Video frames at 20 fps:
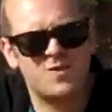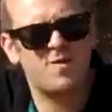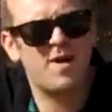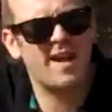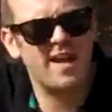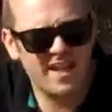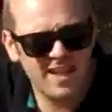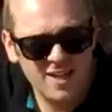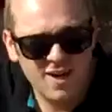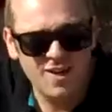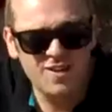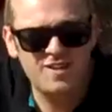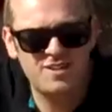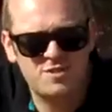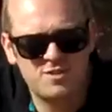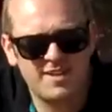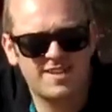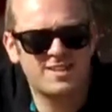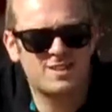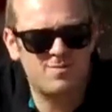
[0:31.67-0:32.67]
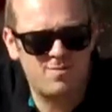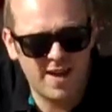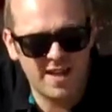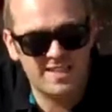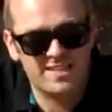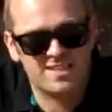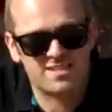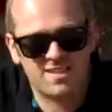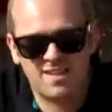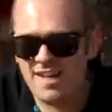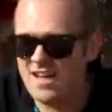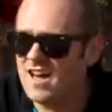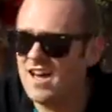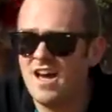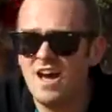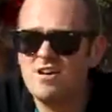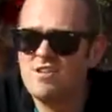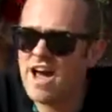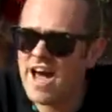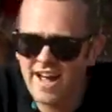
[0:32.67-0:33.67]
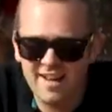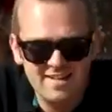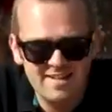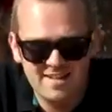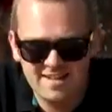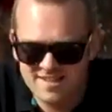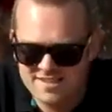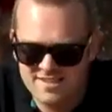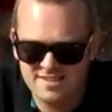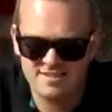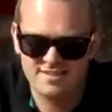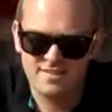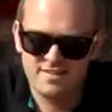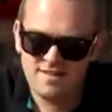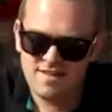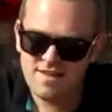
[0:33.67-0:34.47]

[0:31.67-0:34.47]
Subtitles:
for making other drinks based on it are endless.